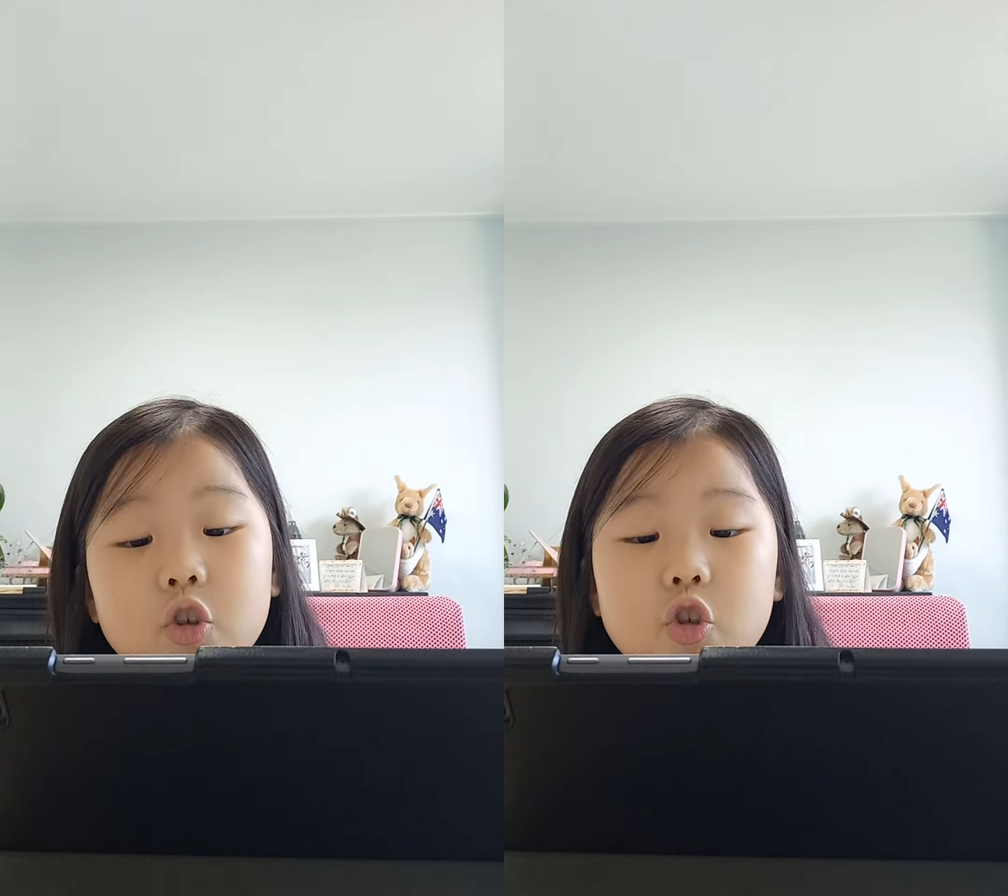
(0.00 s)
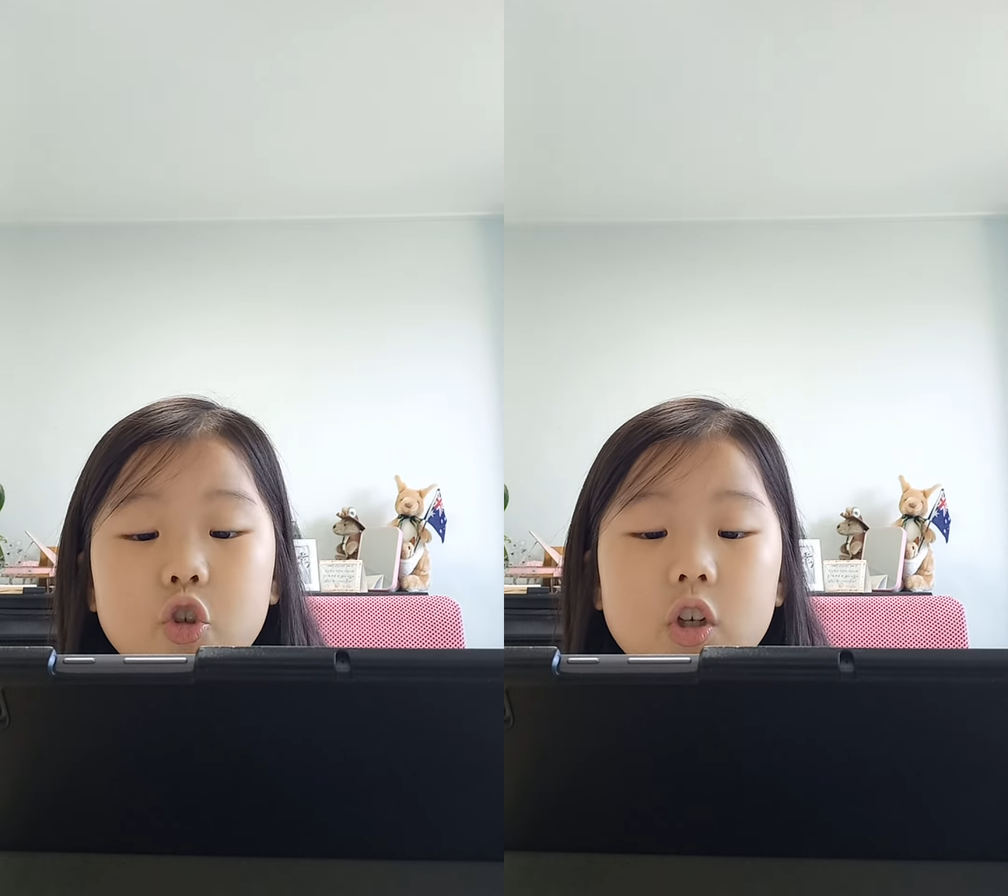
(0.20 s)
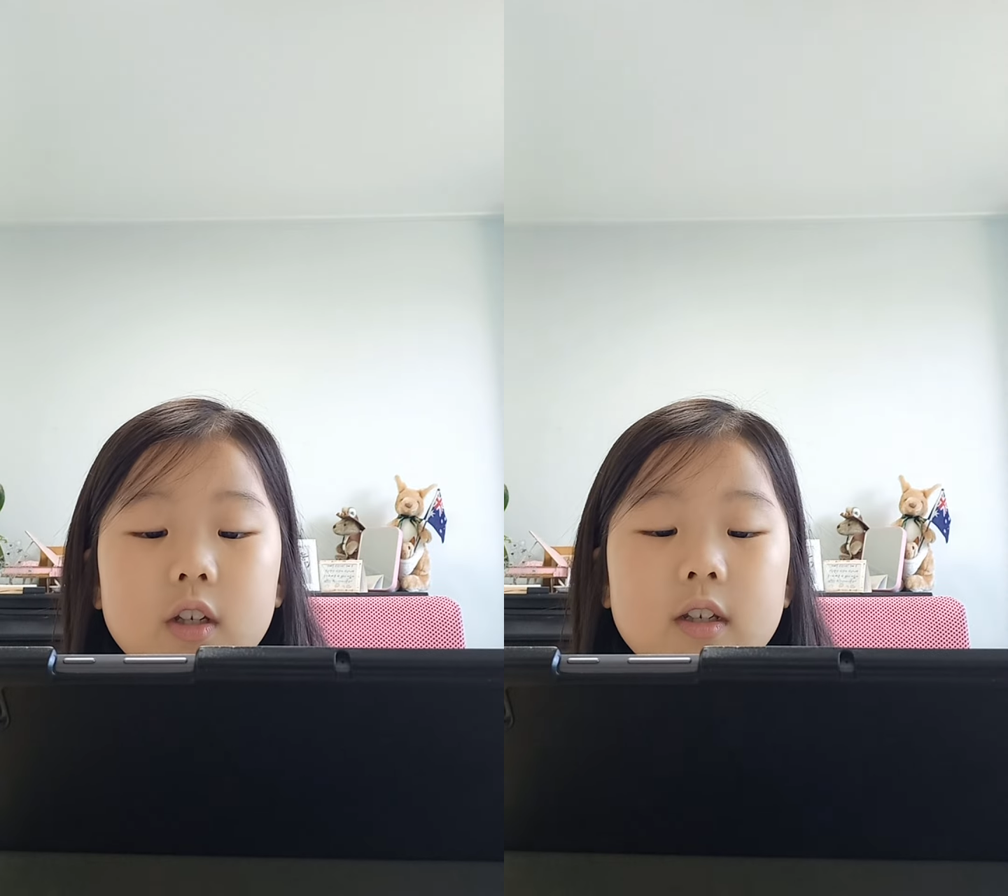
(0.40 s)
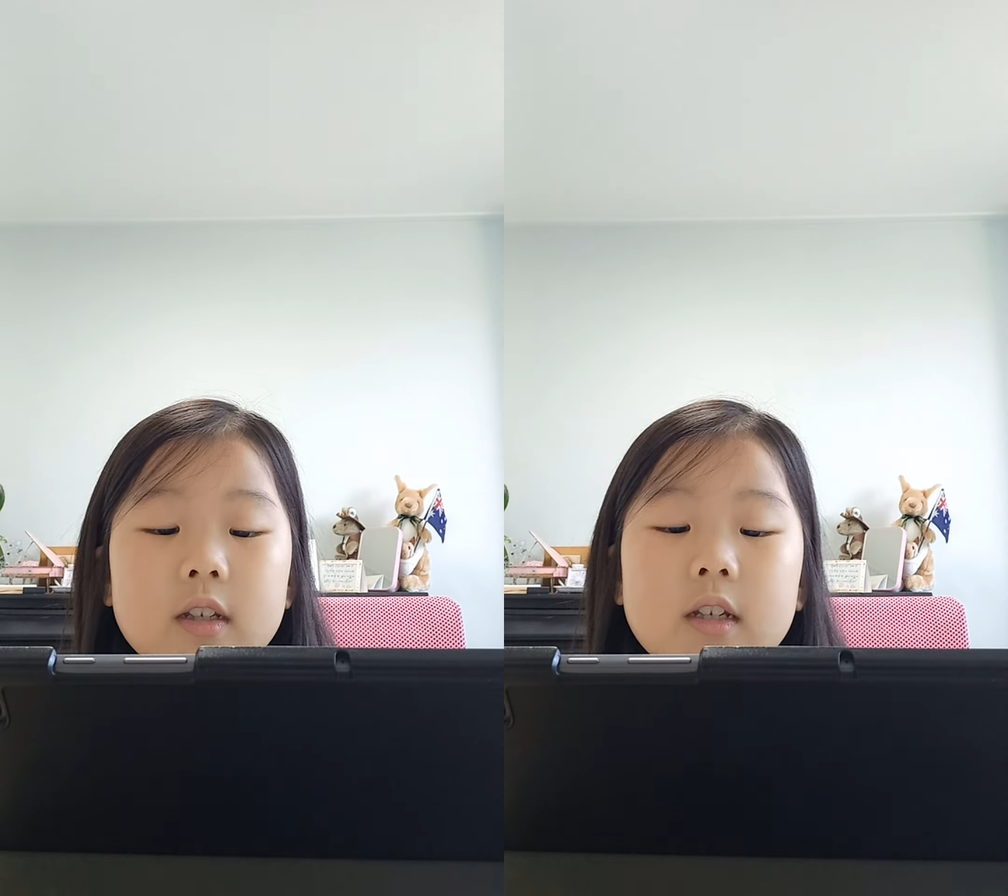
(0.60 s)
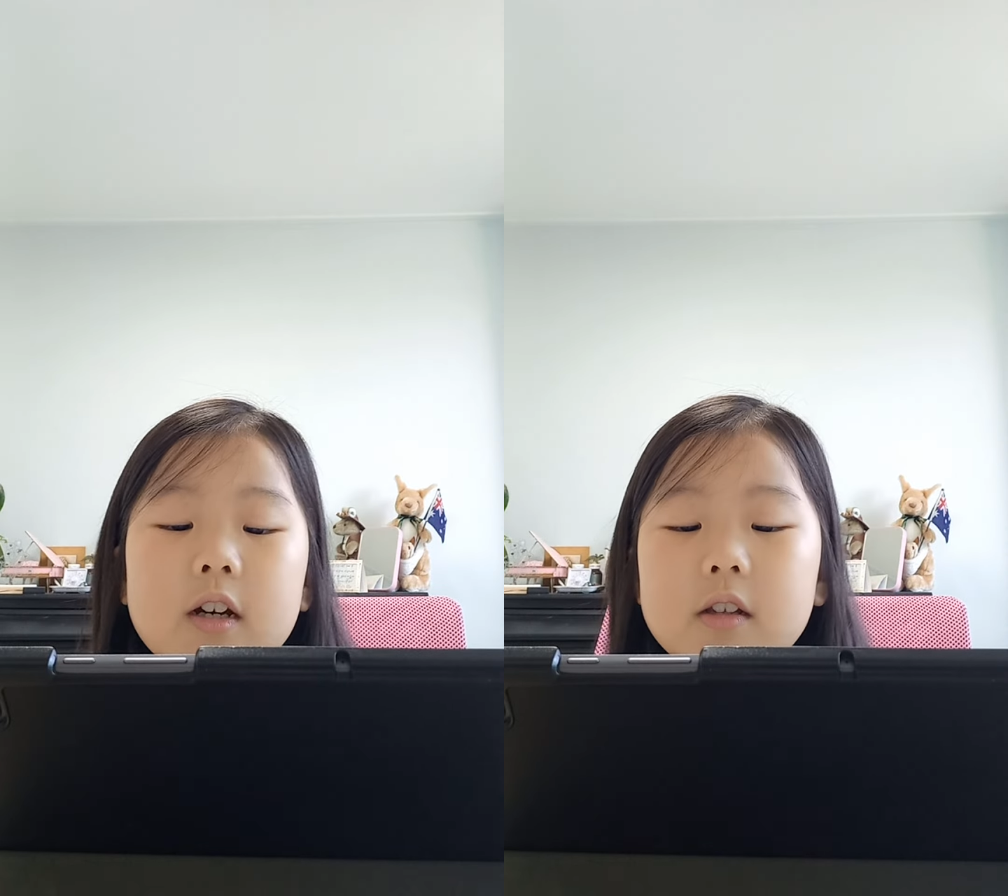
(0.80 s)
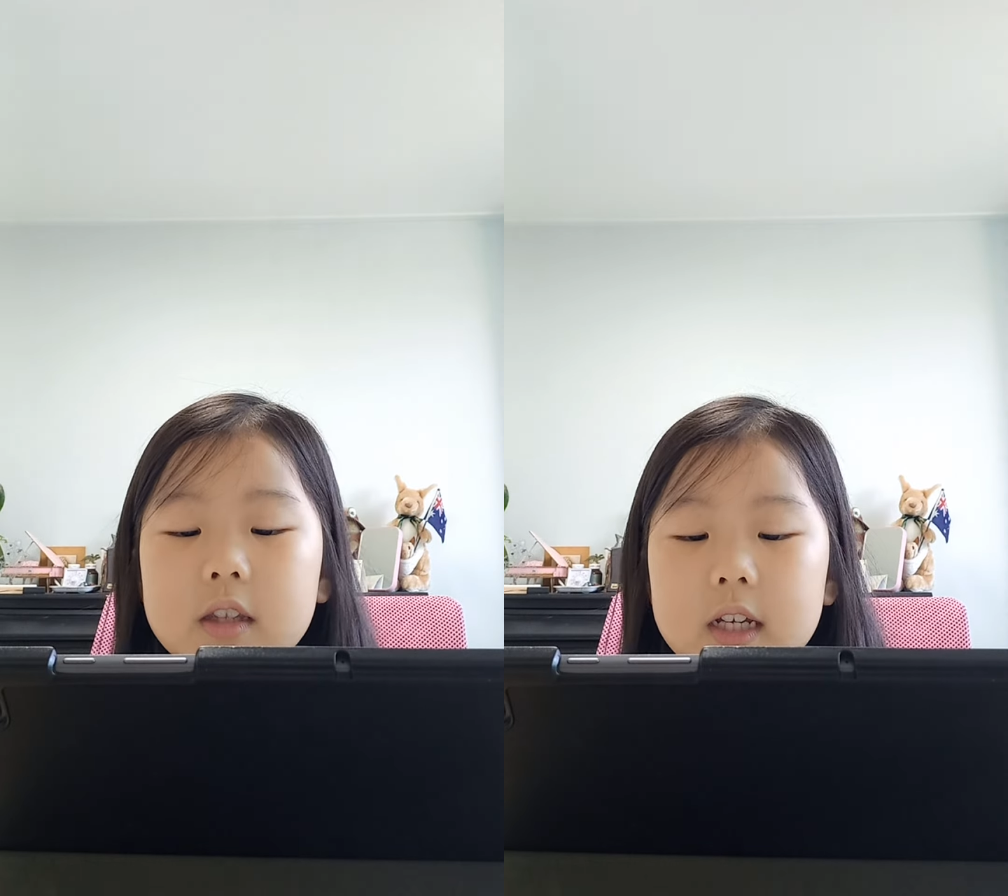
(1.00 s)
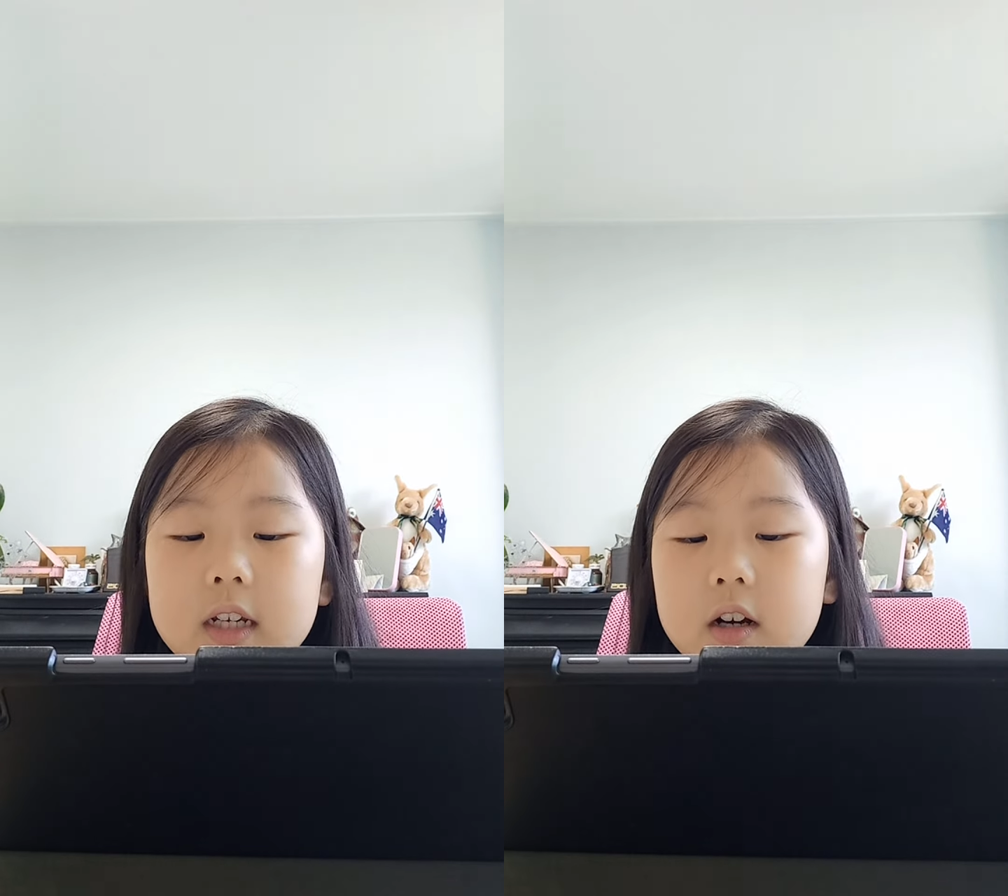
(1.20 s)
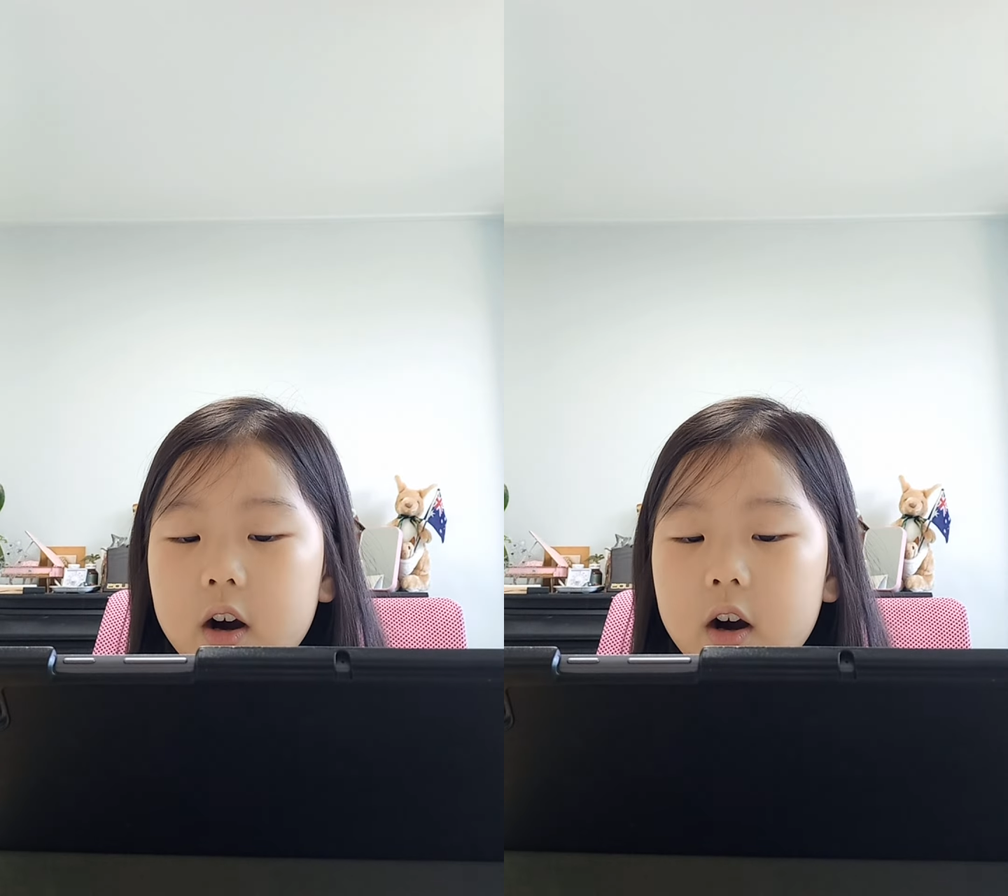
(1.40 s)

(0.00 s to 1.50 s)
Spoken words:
She tilted